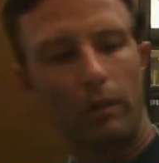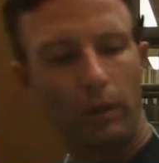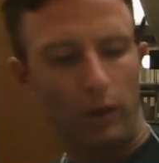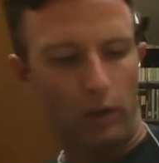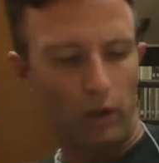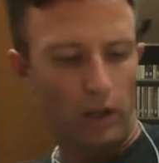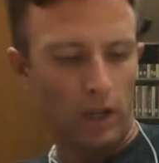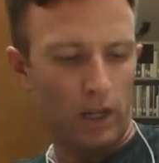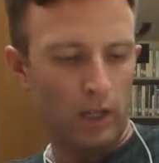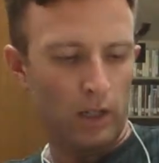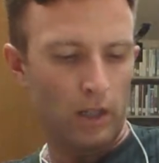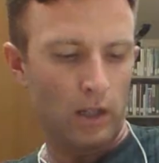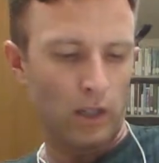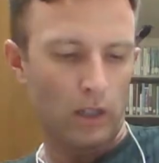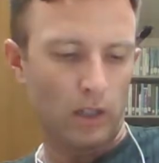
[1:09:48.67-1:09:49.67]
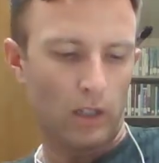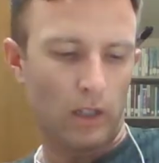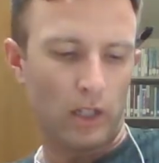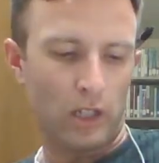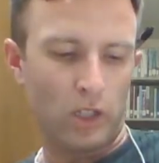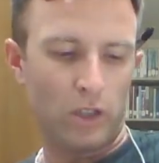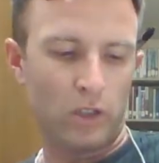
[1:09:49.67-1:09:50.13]
Figure 9,
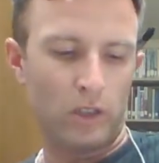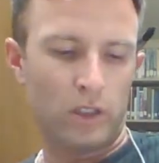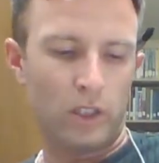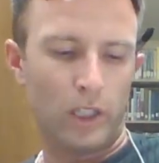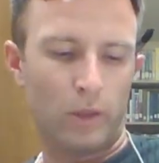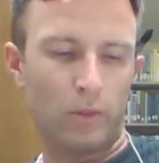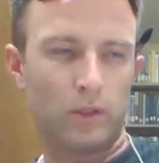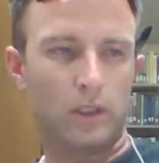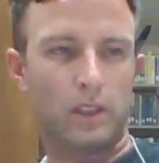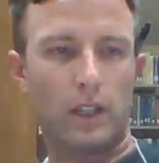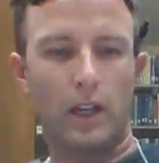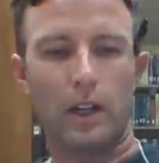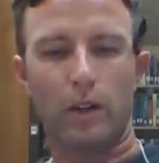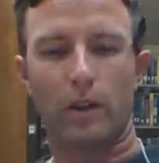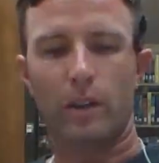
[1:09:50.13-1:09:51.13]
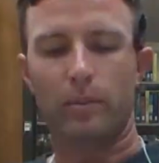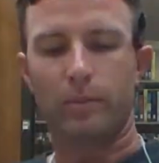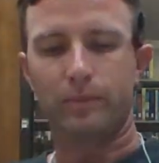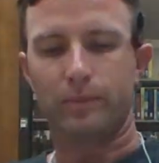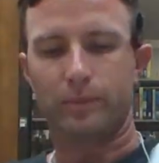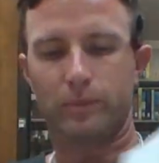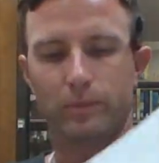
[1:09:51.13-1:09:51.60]
connection sequence
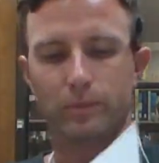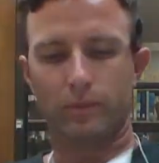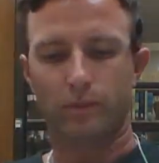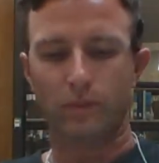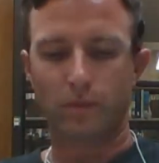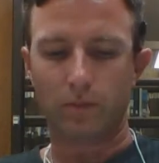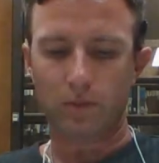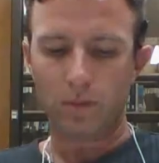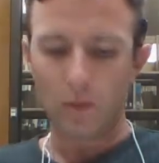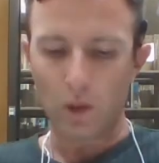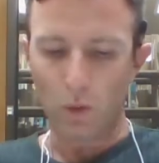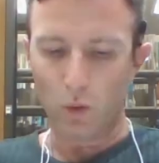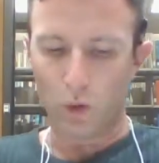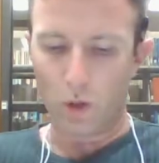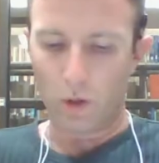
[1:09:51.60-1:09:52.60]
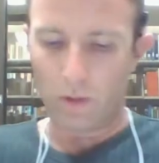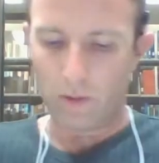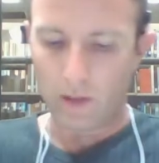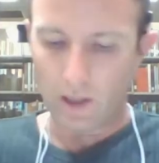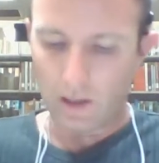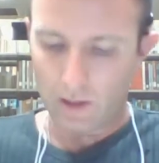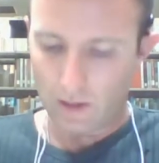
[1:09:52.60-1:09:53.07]
diagram. We'll go
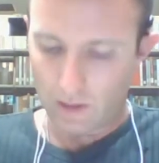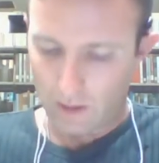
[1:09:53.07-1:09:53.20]
over that.